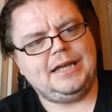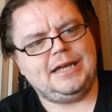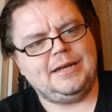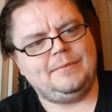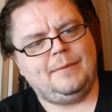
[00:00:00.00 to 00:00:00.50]

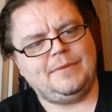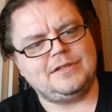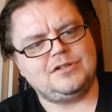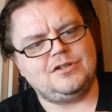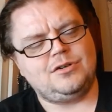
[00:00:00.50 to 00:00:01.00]
I mean,
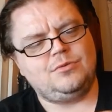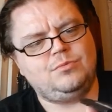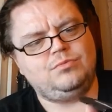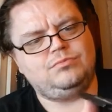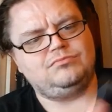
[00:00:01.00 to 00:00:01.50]
there's
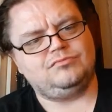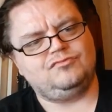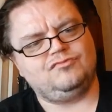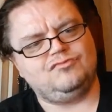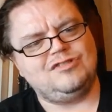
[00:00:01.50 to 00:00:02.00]
no
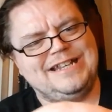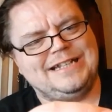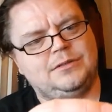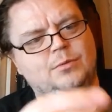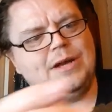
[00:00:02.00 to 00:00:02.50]

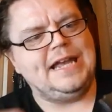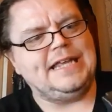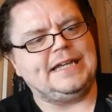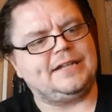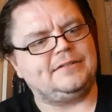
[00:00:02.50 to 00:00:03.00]
real way
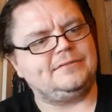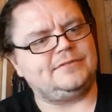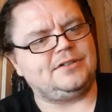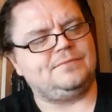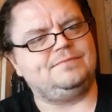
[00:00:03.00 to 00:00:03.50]
you can
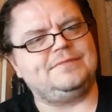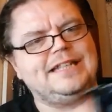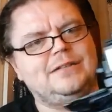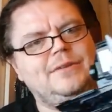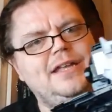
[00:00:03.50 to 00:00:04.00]
sort of
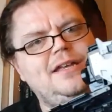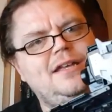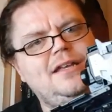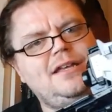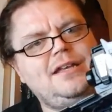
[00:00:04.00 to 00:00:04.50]
deal with it.
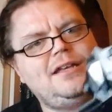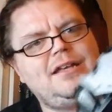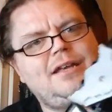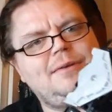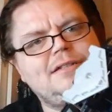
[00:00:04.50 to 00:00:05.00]

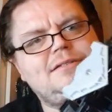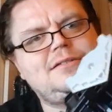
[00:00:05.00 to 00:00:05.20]
I mean,